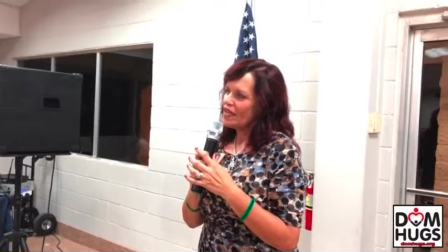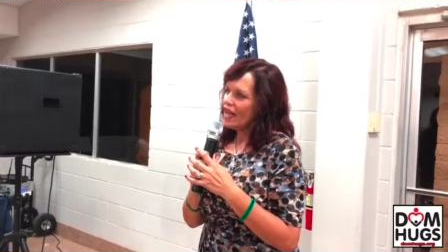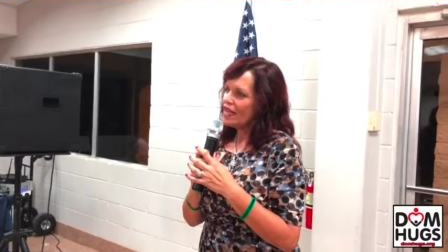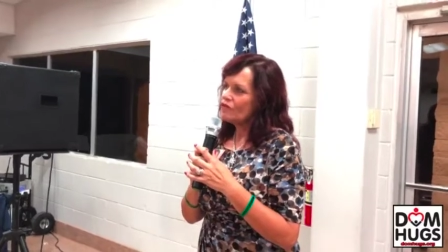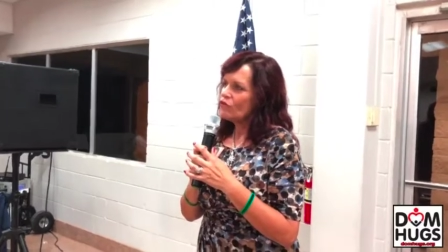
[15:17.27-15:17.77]
But
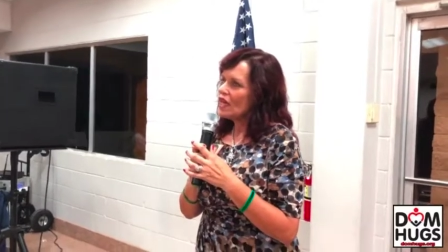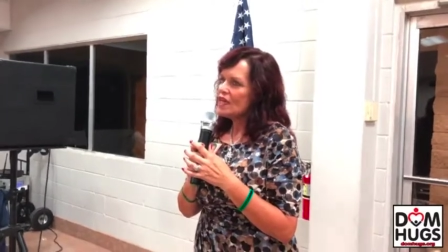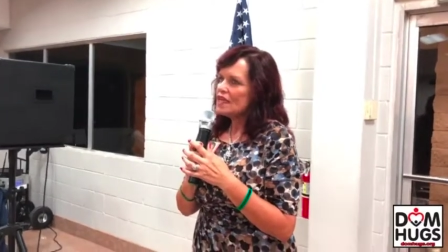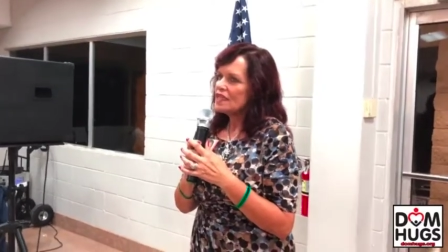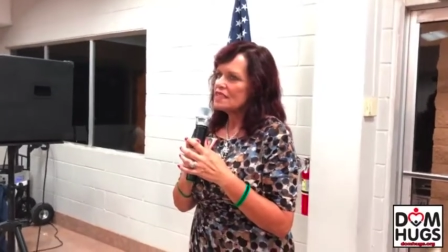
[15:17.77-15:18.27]
it
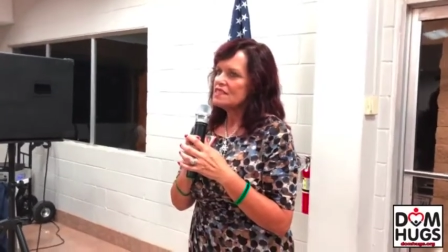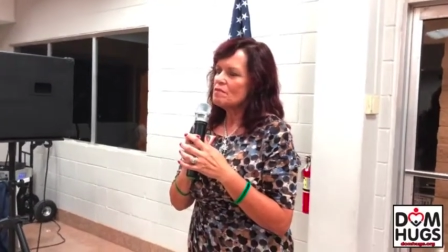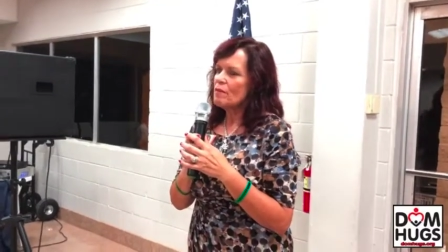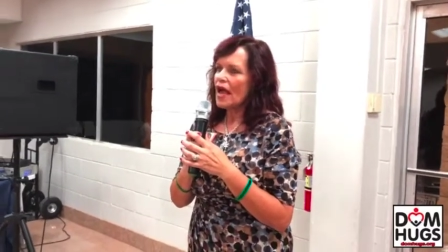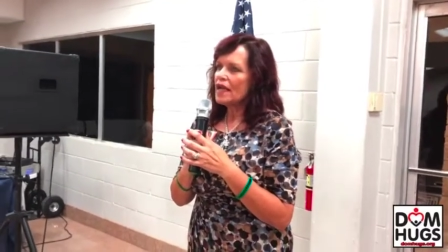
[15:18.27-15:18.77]
really
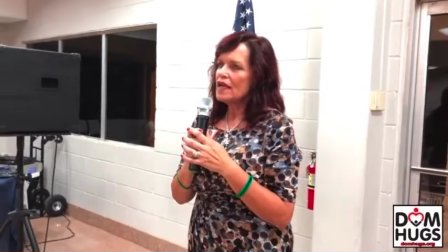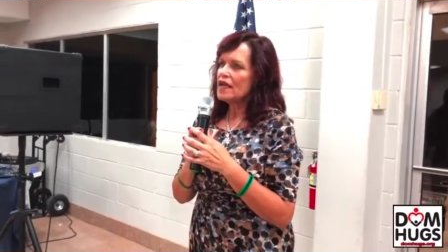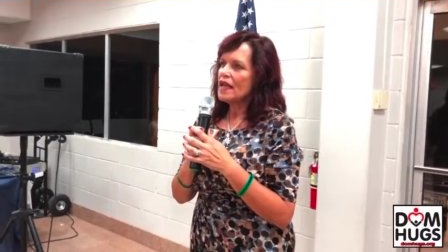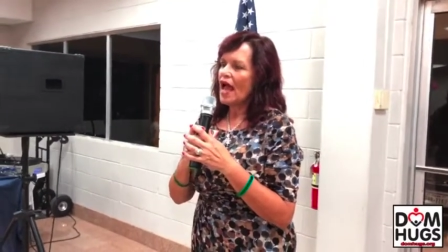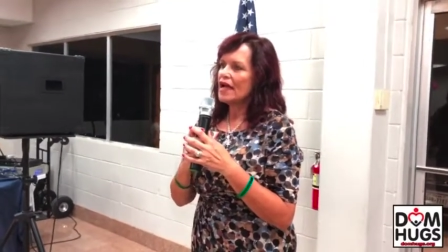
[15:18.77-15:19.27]
doesn't
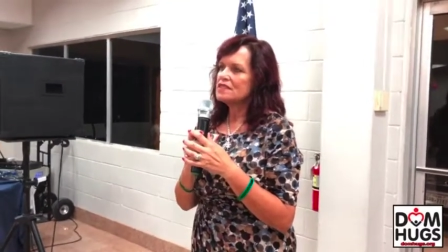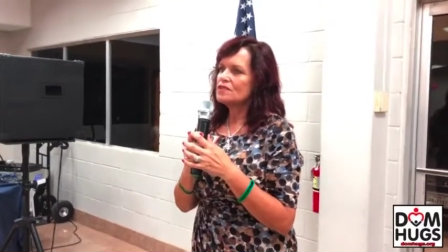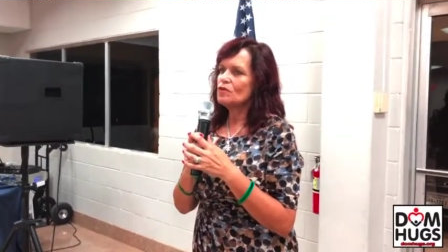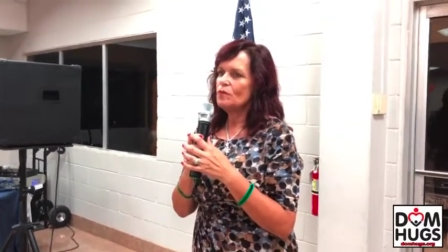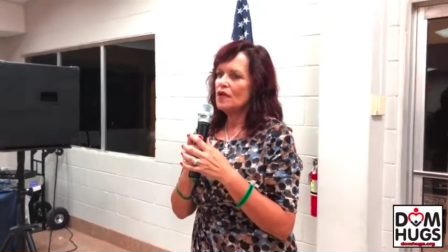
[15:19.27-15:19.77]
matter. It
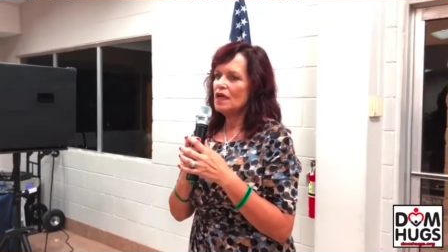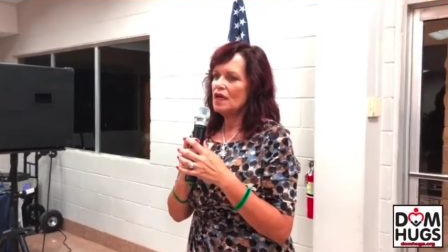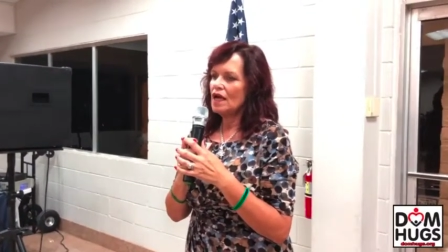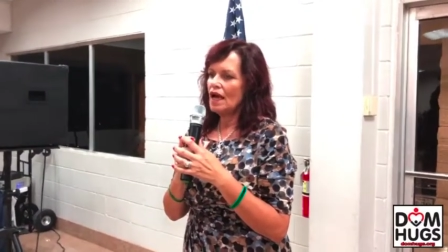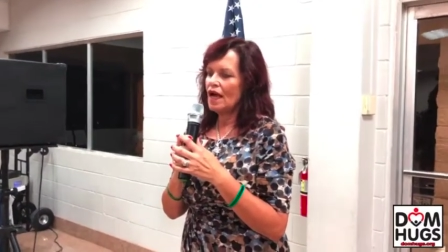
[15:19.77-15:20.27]
has to
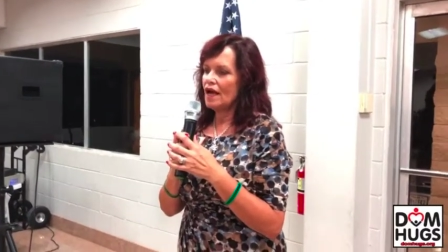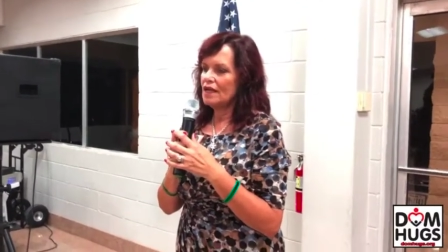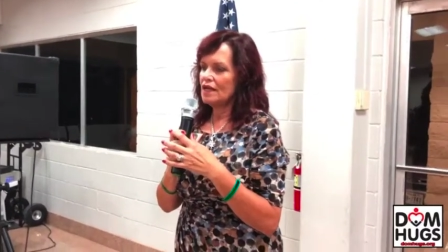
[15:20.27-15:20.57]
be,